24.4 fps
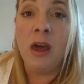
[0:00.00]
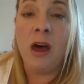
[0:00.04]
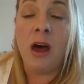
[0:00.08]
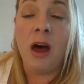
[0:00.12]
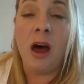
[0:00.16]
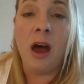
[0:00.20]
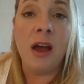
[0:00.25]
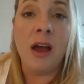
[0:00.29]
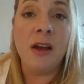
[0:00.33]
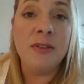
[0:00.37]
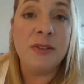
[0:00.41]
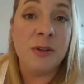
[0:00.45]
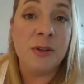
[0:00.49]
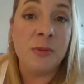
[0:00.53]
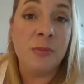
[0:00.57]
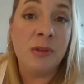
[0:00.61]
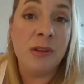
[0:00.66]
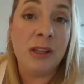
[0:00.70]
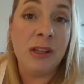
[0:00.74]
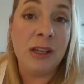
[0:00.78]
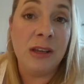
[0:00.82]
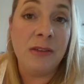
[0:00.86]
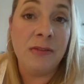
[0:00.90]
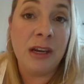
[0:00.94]
I also
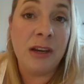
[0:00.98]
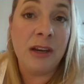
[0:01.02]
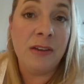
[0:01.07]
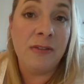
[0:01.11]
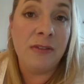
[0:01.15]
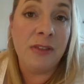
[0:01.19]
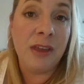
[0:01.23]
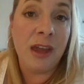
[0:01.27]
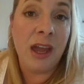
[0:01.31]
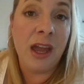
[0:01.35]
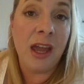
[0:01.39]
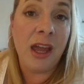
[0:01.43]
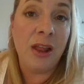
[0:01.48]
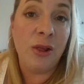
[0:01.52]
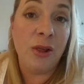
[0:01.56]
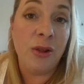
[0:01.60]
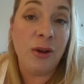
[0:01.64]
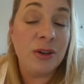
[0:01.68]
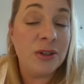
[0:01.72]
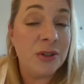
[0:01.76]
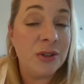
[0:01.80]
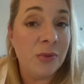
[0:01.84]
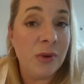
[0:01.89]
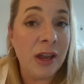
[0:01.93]
believe that if they
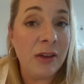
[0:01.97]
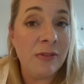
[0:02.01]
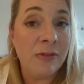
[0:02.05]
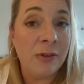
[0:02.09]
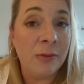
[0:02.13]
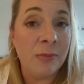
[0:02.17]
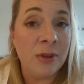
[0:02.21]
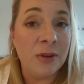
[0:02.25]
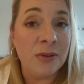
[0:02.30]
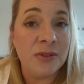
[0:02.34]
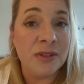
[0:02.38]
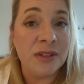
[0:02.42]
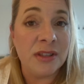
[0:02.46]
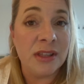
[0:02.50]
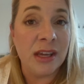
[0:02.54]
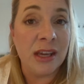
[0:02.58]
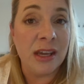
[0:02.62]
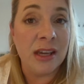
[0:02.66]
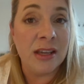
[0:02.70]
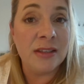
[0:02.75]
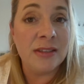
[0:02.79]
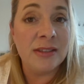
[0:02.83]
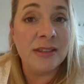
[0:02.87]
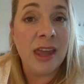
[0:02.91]
looked away from those
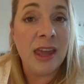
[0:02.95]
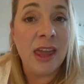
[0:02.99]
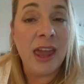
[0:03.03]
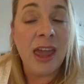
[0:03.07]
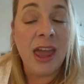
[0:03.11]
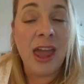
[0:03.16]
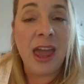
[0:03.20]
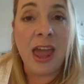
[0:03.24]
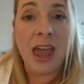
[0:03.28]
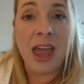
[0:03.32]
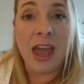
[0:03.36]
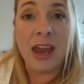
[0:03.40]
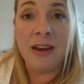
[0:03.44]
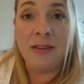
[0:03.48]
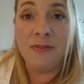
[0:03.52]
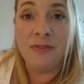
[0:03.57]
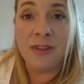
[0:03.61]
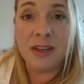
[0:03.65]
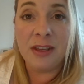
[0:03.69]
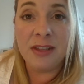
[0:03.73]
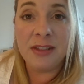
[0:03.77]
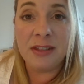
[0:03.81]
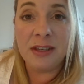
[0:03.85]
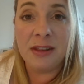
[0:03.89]
things and
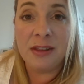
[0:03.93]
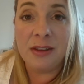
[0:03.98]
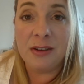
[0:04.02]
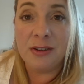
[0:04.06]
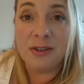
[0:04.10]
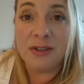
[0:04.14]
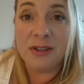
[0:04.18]
invested their